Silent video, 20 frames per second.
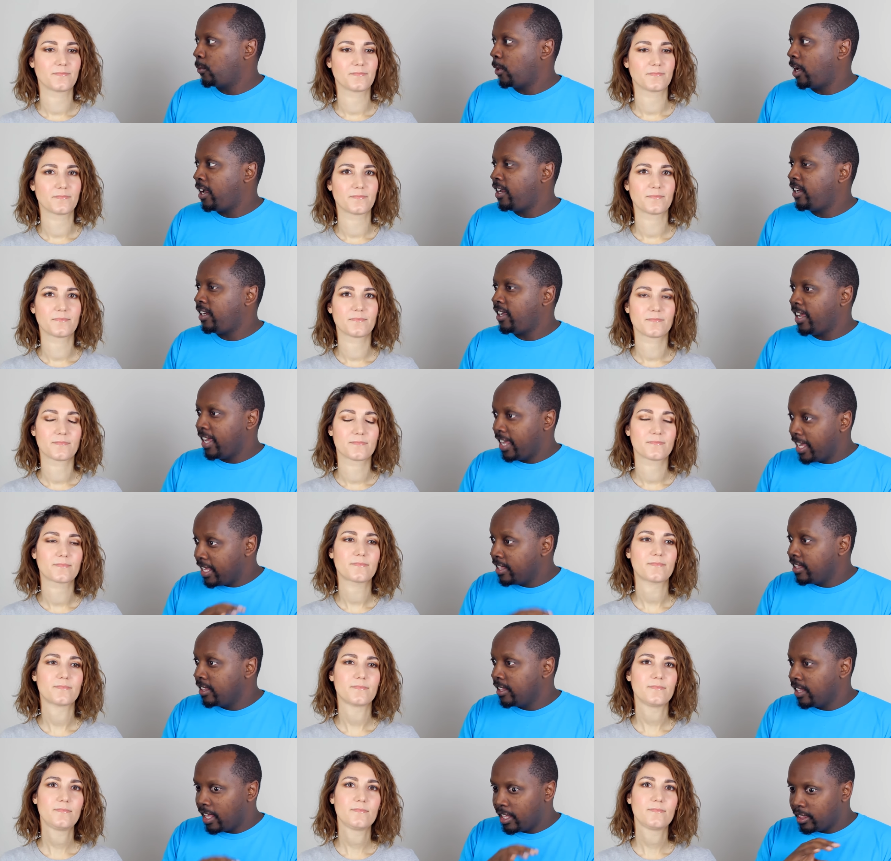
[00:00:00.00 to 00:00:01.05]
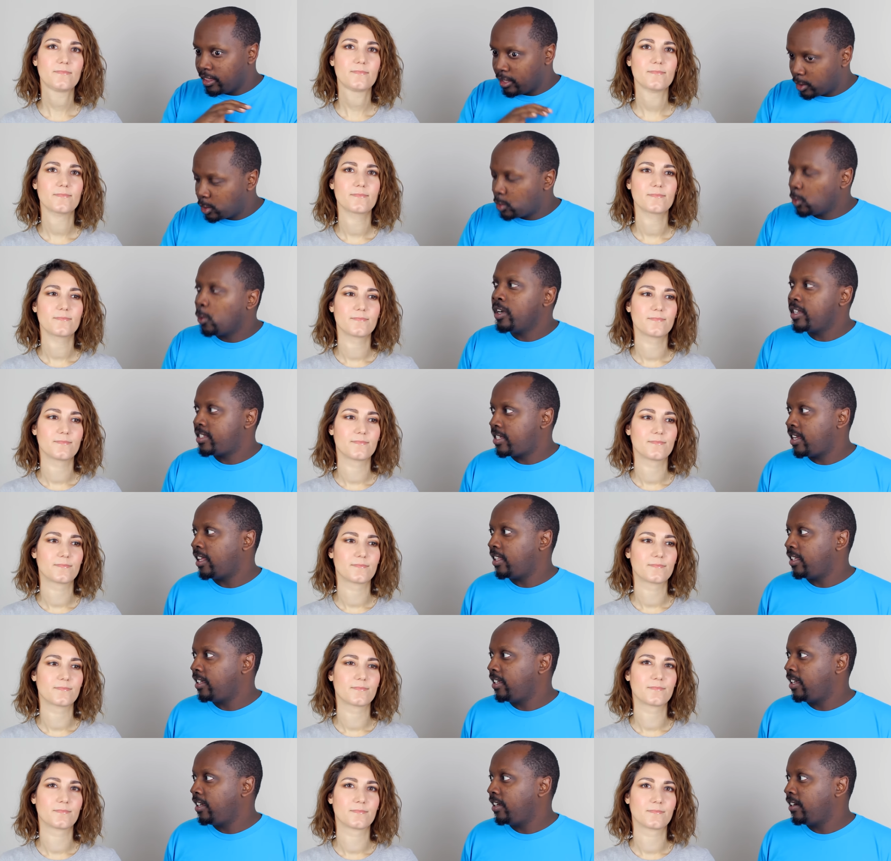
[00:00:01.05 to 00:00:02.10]
Speaker 1: right, in the
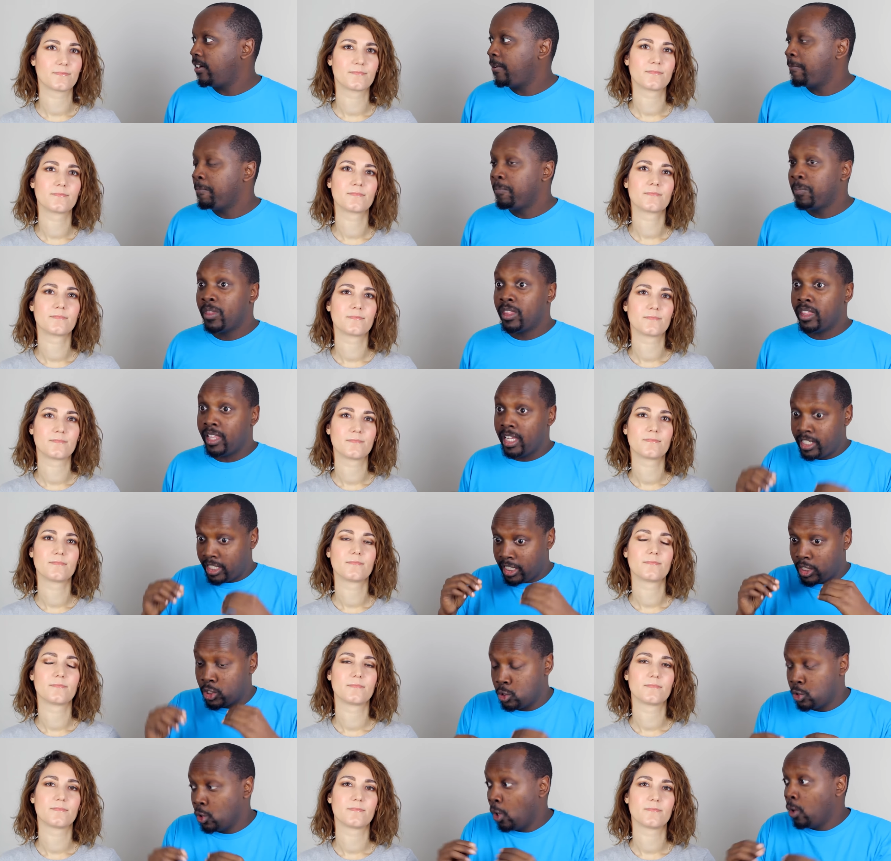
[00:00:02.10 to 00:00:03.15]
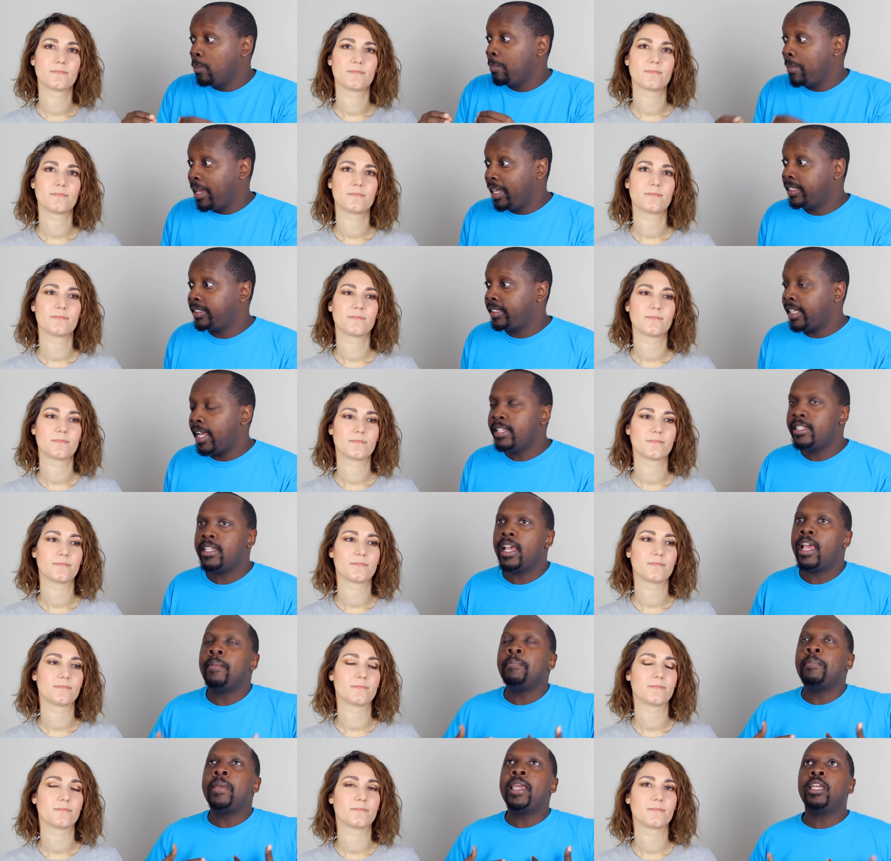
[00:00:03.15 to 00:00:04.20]
storytelling here that just don't make sense
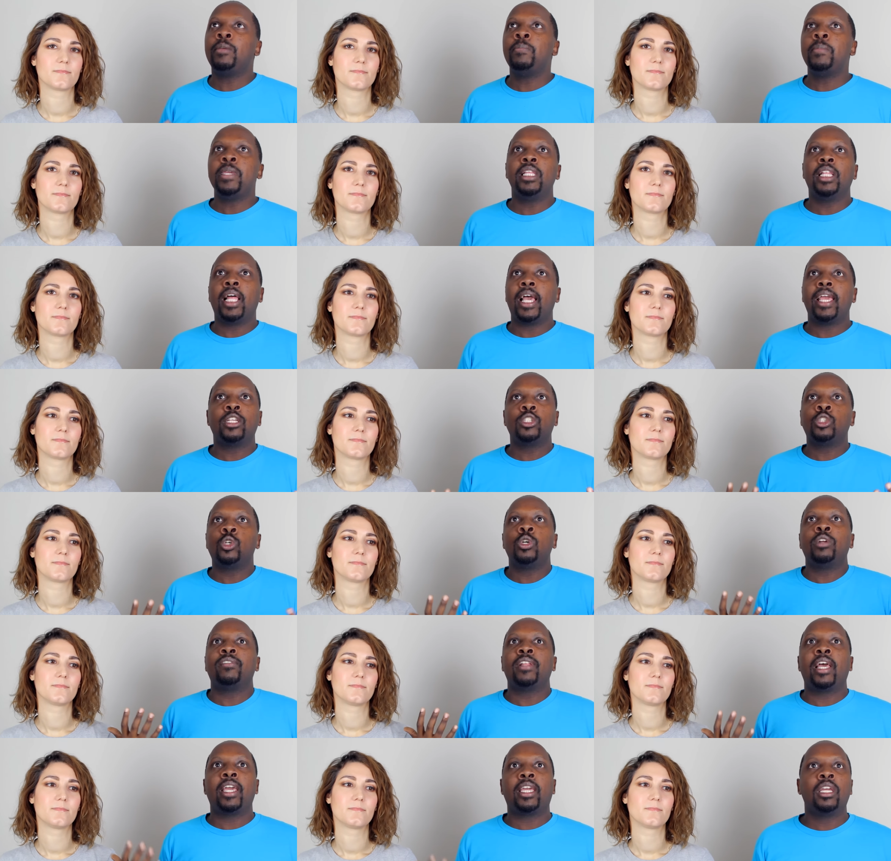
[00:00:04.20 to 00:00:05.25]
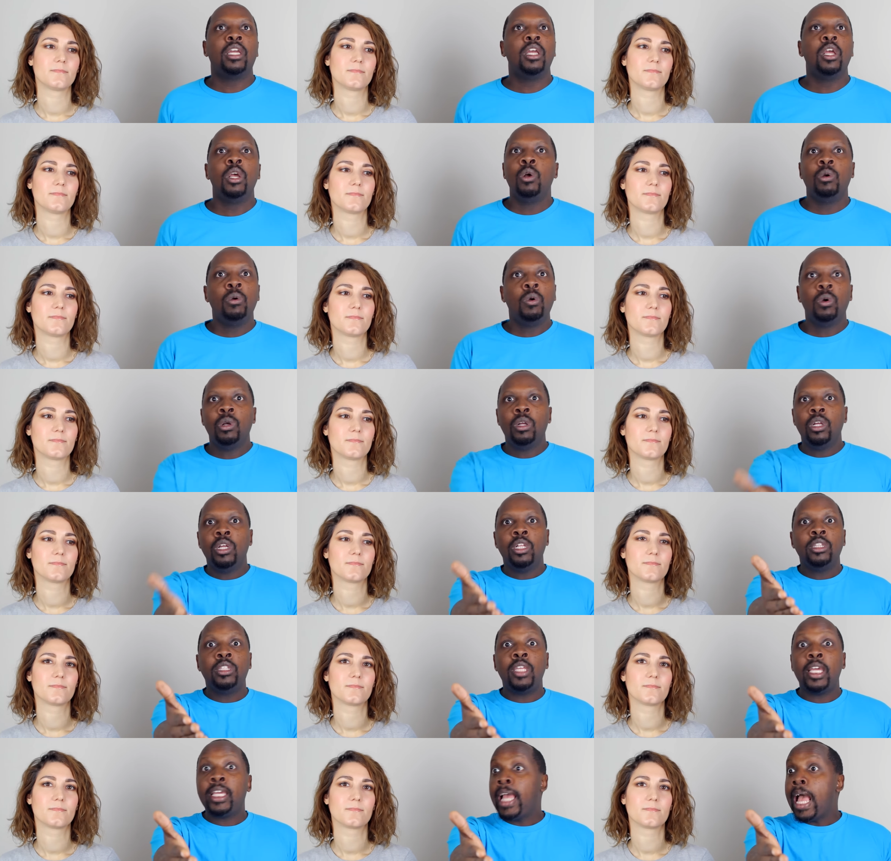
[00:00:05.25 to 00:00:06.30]
and make me like sort of like
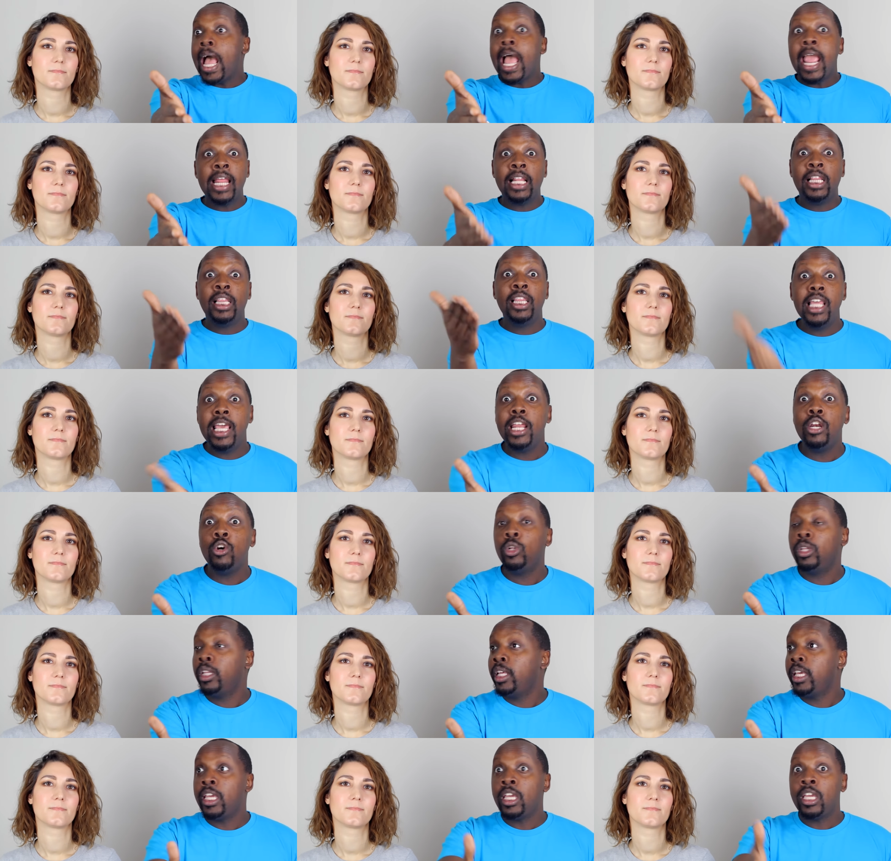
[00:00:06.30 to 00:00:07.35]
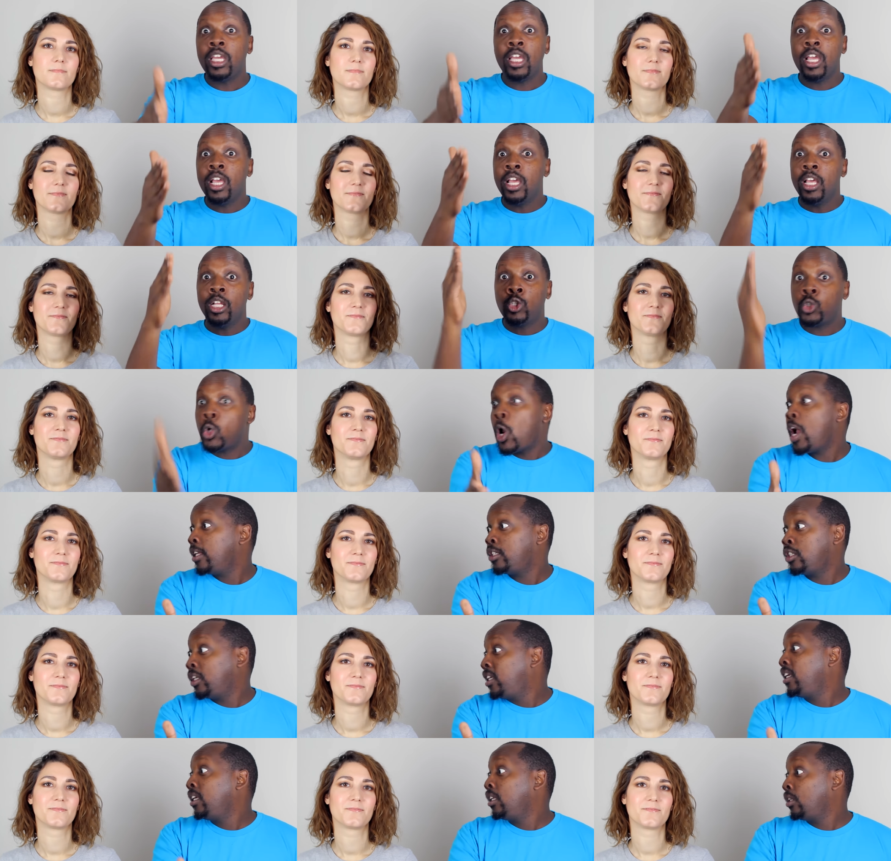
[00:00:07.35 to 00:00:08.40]
the guy literally tried
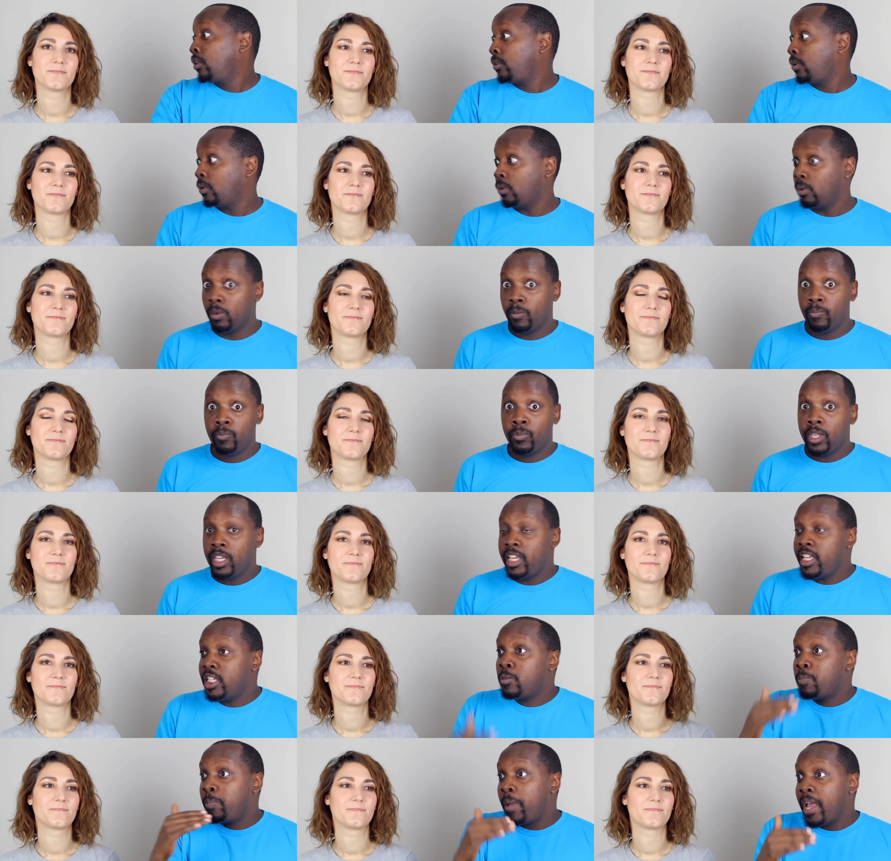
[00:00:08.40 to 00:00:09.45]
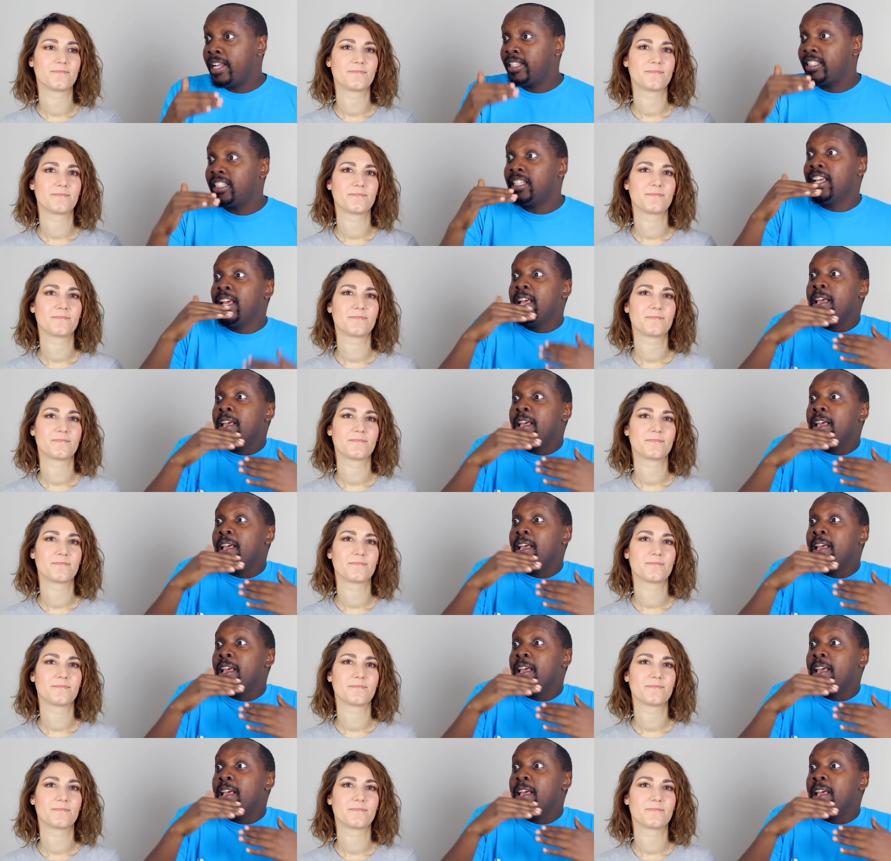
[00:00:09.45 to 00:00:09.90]
to kill you. He spent